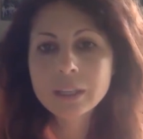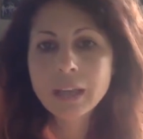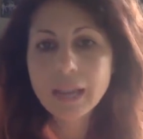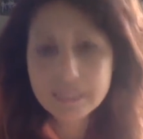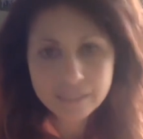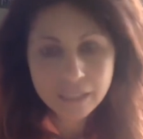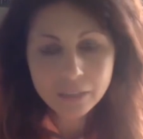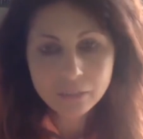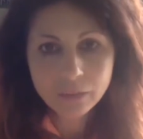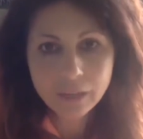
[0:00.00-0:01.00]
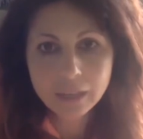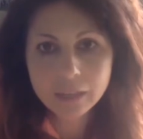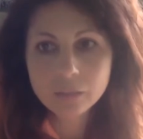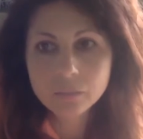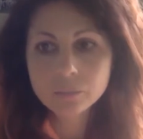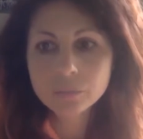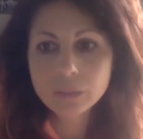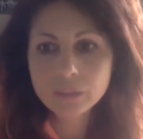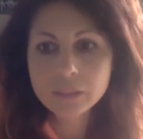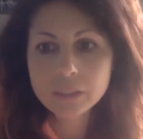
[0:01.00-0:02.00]
identified
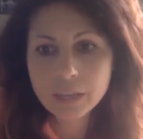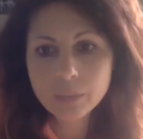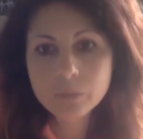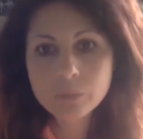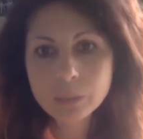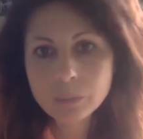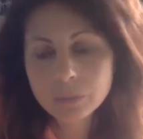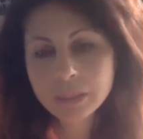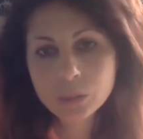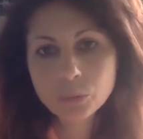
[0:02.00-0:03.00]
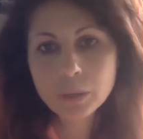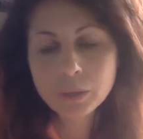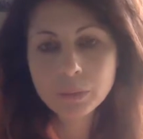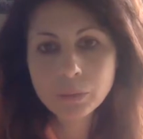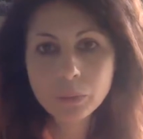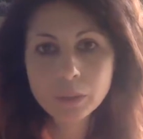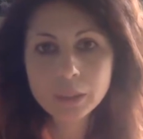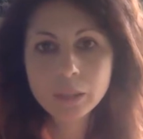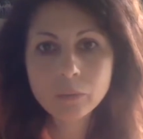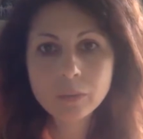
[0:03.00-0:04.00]
the type of people that you want to be
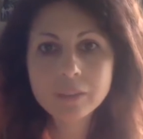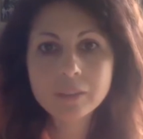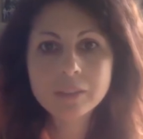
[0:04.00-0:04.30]
working with,